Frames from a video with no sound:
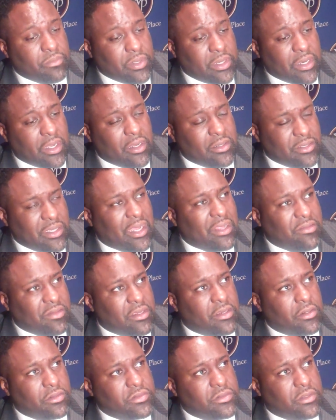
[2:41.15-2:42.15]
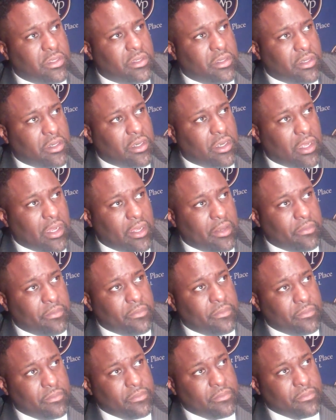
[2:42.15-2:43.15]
But uh, yeah, I see Coach Nehlen a lot.